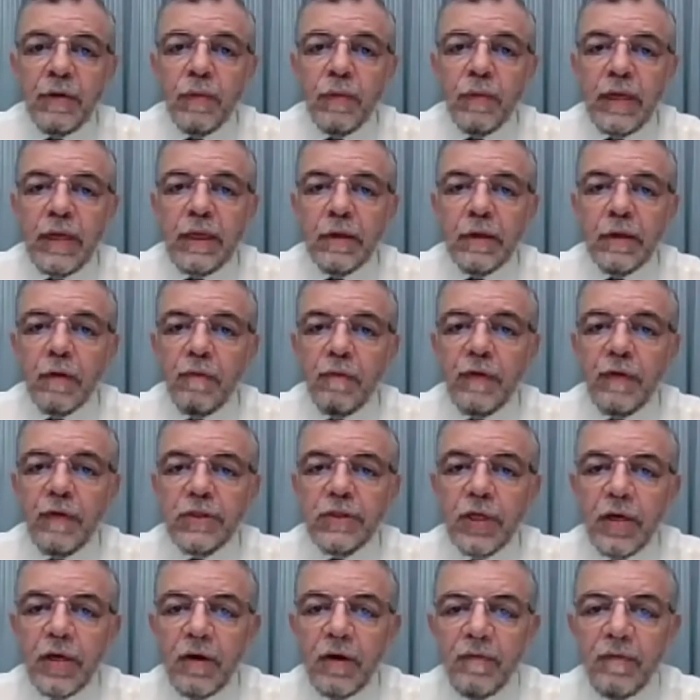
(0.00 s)
in
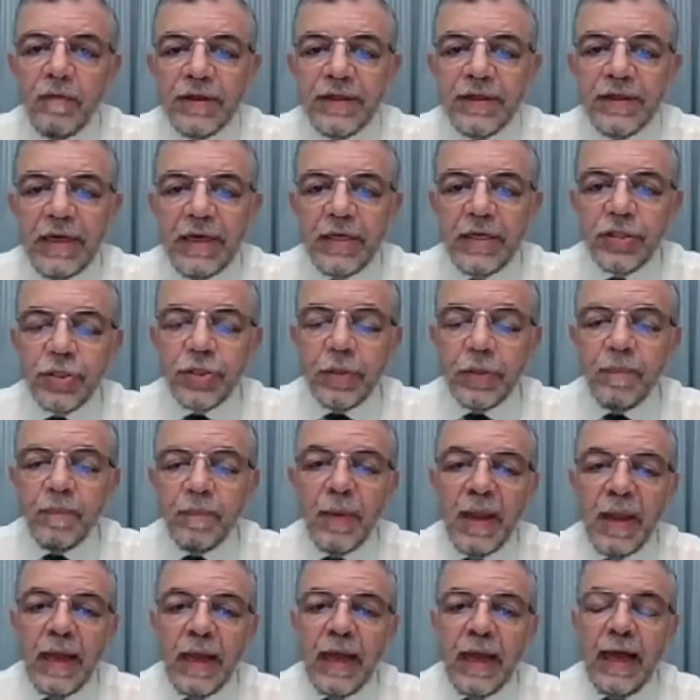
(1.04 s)
conventional ventilation?
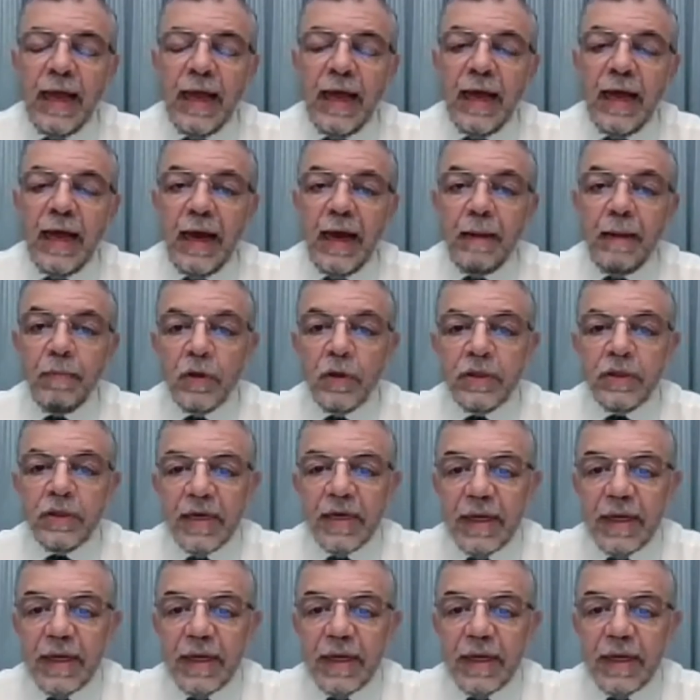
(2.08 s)
I'm not